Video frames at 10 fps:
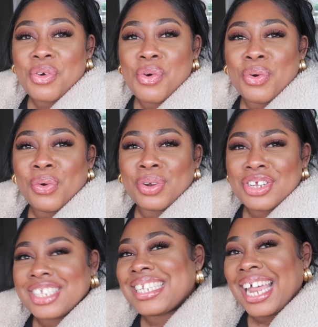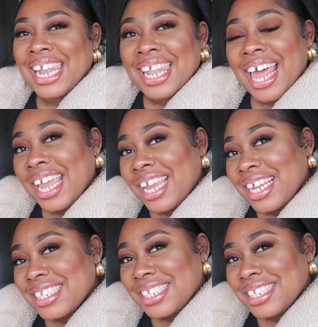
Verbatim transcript: Oh, do you see that light?